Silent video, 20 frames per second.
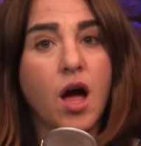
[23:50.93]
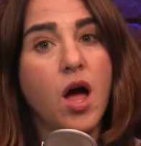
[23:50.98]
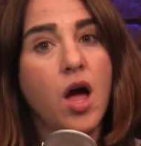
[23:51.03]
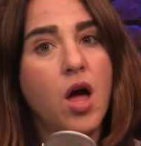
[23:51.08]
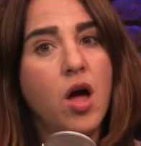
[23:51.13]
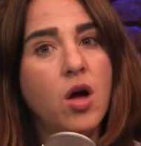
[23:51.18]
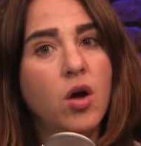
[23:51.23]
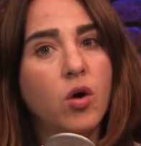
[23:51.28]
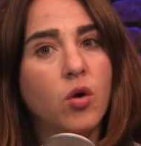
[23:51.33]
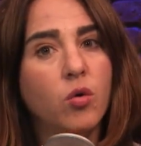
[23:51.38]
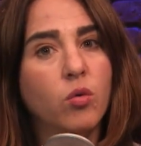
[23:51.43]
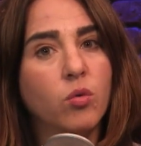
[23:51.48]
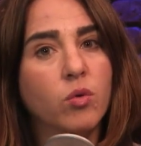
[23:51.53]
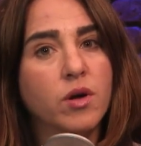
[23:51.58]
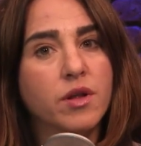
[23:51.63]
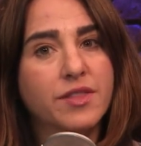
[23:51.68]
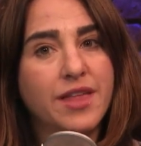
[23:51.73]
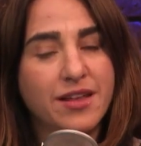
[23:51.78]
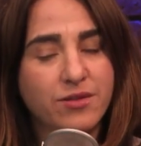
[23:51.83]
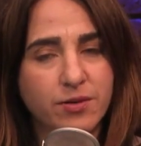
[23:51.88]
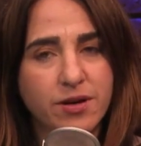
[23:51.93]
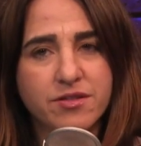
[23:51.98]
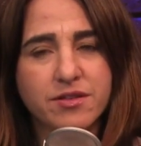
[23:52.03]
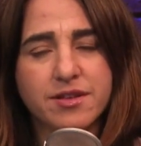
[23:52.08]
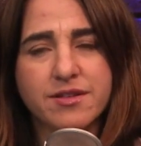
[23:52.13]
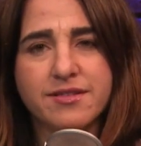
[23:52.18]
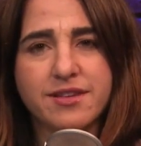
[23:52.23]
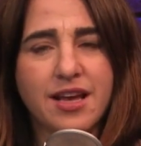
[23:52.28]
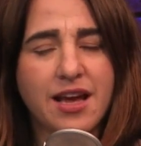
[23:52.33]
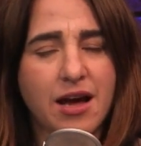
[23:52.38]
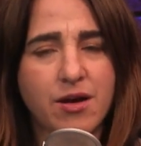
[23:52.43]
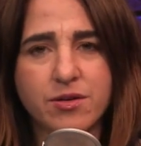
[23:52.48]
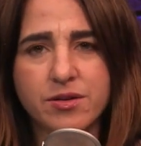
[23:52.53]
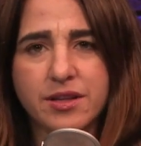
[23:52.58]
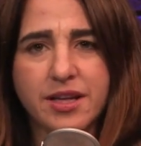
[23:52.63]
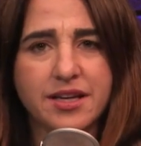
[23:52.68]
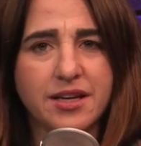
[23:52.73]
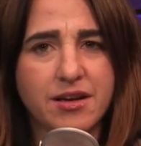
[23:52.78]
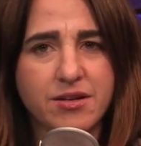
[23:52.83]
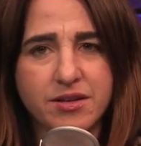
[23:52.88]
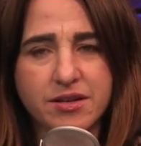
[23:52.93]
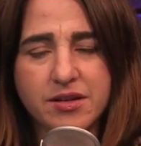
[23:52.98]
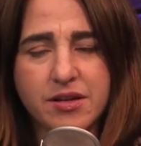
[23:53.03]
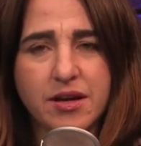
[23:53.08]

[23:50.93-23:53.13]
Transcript: Oh, that's what yeah, I was going to say. Can, I like you I, can